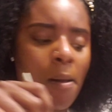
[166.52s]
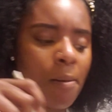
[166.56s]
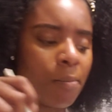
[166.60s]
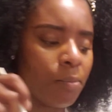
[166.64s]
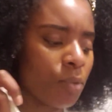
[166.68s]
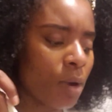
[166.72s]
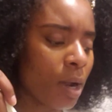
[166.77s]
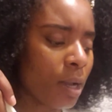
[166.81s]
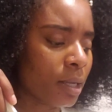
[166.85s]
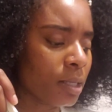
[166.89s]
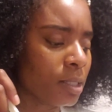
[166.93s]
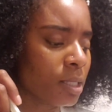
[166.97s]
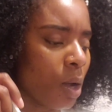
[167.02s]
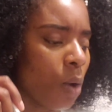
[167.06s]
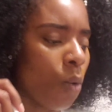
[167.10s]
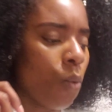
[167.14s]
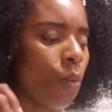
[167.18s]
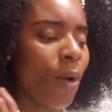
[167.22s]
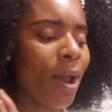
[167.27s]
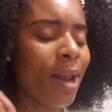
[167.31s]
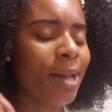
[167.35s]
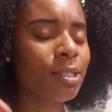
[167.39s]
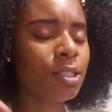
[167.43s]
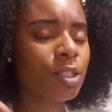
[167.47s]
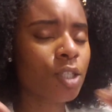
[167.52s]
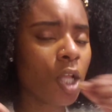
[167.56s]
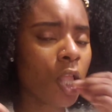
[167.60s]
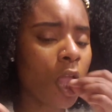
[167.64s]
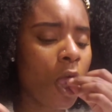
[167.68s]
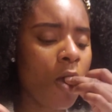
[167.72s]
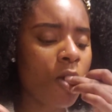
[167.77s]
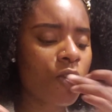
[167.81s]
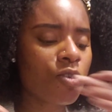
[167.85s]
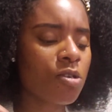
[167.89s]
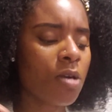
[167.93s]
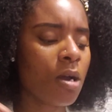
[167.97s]
Probably because I waited so
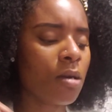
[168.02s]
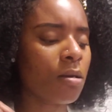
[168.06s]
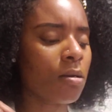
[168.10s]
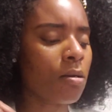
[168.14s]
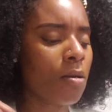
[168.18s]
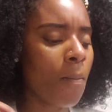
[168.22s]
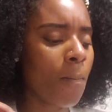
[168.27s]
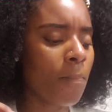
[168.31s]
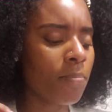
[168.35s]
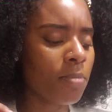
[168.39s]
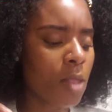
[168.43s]
long trying to